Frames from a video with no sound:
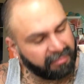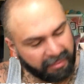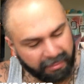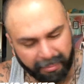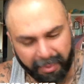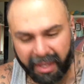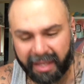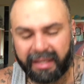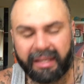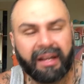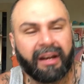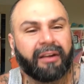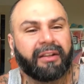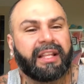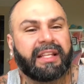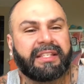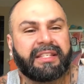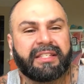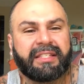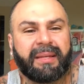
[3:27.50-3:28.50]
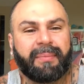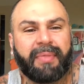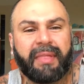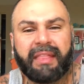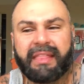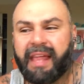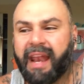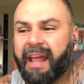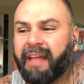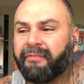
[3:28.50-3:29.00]
But, you know, that's just
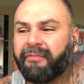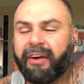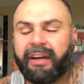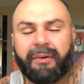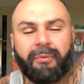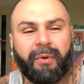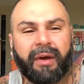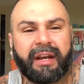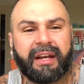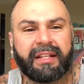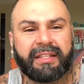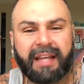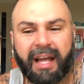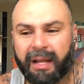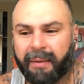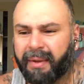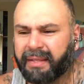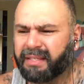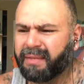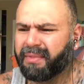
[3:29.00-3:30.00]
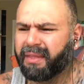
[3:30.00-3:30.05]
something that I fucking wanted to talk about.